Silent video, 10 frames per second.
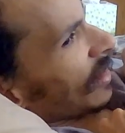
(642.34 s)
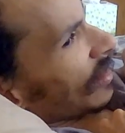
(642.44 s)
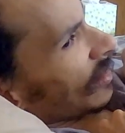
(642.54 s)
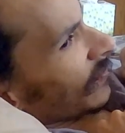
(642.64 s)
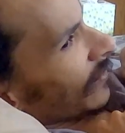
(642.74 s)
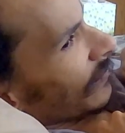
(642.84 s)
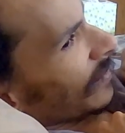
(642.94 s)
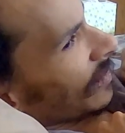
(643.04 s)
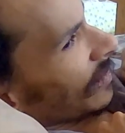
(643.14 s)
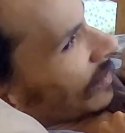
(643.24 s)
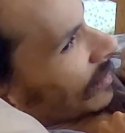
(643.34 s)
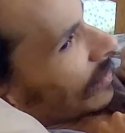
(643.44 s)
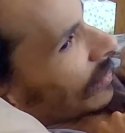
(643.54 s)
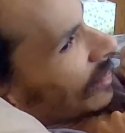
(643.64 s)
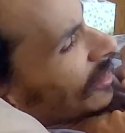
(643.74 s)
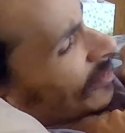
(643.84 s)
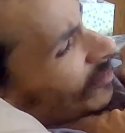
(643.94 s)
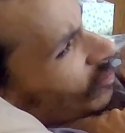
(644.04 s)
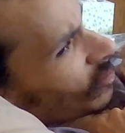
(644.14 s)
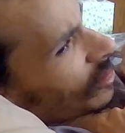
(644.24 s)
I could be wrong.
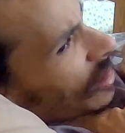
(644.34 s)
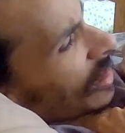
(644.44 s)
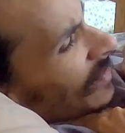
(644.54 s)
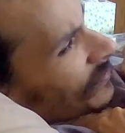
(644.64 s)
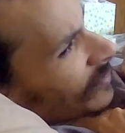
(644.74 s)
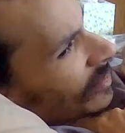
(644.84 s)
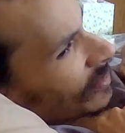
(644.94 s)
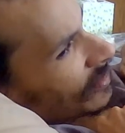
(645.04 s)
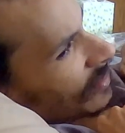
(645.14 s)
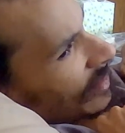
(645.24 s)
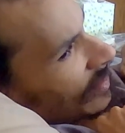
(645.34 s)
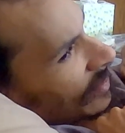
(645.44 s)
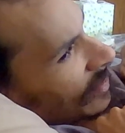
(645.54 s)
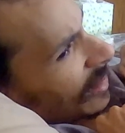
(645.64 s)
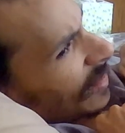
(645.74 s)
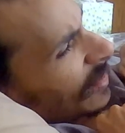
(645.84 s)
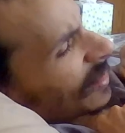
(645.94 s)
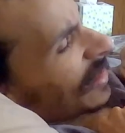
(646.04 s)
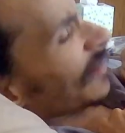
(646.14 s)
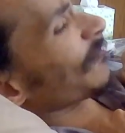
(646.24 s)
Heels often stick
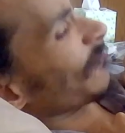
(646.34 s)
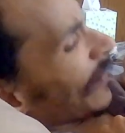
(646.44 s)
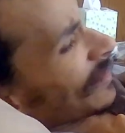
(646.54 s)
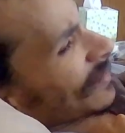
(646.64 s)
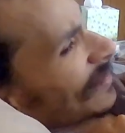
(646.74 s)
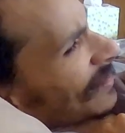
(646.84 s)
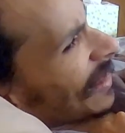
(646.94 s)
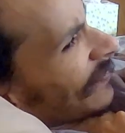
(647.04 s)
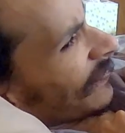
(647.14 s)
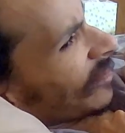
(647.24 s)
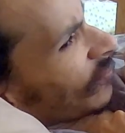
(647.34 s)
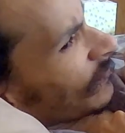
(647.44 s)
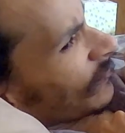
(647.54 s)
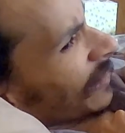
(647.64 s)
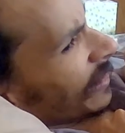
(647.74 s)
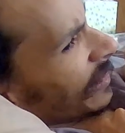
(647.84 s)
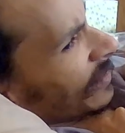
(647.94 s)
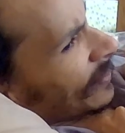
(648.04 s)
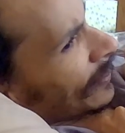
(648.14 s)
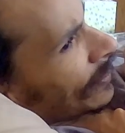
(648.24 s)
together and faces have no
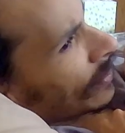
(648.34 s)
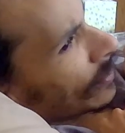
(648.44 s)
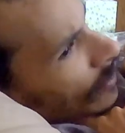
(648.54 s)
friends.